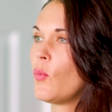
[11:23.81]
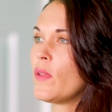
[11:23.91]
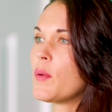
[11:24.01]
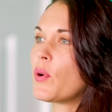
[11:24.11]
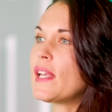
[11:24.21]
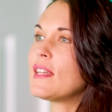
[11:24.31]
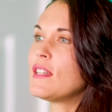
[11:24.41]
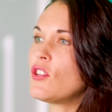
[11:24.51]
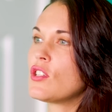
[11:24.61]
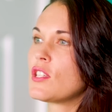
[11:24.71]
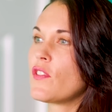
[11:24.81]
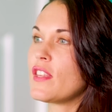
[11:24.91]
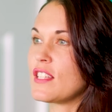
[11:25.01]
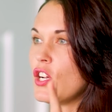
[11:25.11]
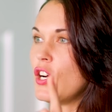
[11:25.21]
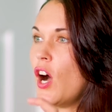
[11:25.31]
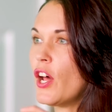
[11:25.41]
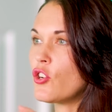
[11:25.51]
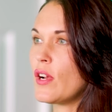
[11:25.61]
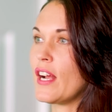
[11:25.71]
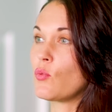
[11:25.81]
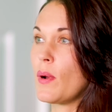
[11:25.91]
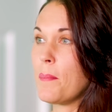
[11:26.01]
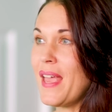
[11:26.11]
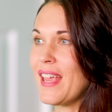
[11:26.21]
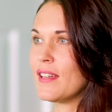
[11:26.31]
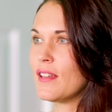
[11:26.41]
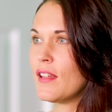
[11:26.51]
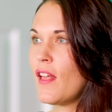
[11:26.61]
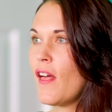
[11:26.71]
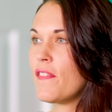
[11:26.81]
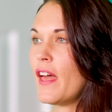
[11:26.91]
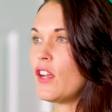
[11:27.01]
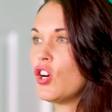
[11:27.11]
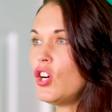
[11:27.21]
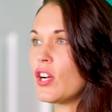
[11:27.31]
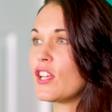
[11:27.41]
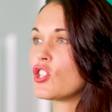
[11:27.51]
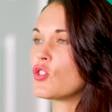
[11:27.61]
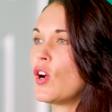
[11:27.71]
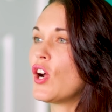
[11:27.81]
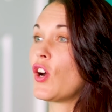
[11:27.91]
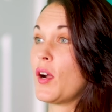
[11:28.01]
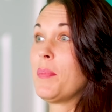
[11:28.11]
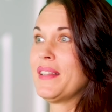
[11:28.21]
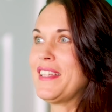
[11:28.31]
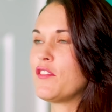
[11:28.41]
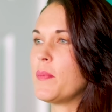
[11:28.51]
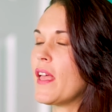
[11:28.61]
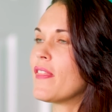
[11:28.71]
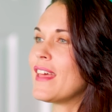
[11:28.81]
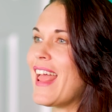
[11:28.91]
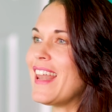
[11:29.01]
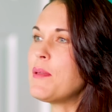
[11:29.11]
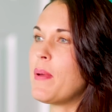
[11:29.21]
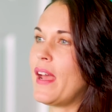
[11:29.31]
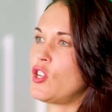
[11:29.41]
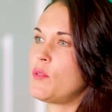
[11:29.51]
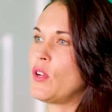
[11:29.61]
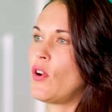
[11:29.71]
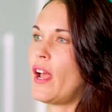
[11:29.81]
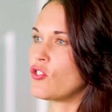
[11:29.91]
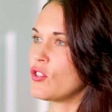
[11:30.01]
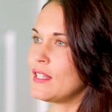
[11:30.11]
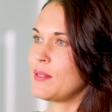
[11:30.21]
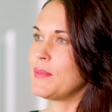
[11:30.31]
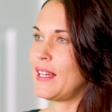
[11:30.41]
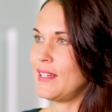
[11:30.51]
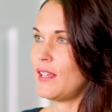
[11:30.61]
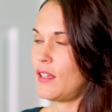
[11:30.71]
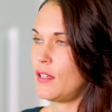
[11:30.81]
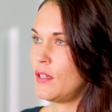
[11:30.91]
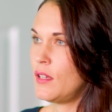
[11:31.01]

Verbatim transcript: When the preconditions for this contract remain, that hook is stronger, believe me, than any banishment or exorcism technique.